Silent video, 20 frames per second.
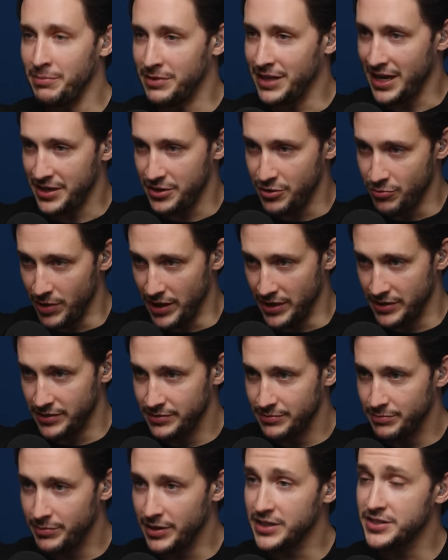I'm glad you went
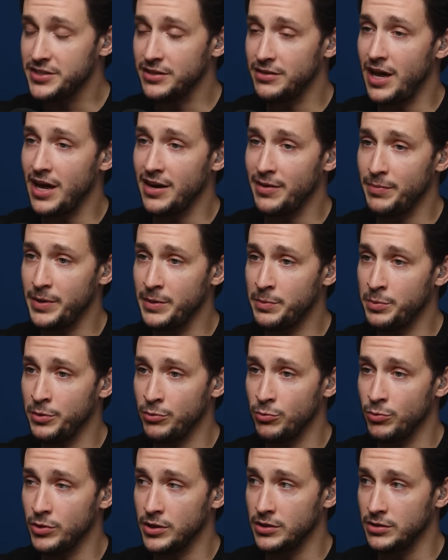because yeah. a lot of
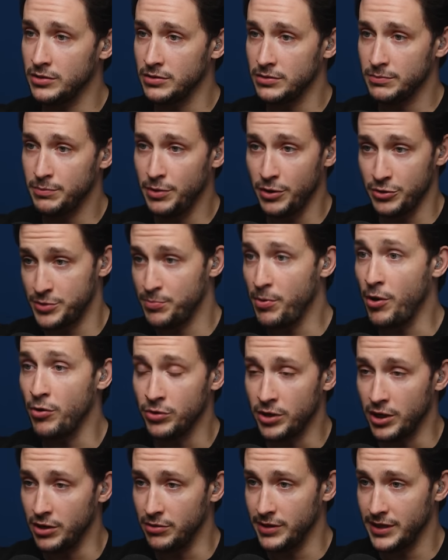people will
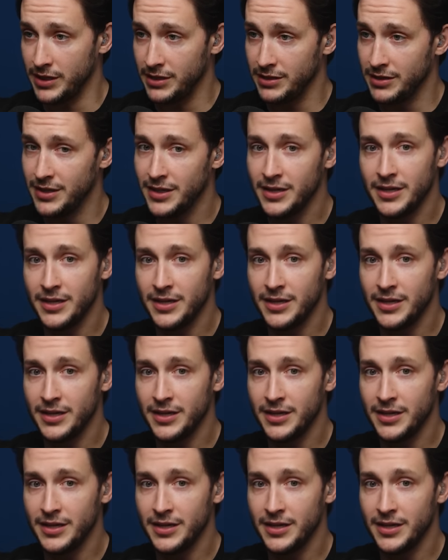postpone going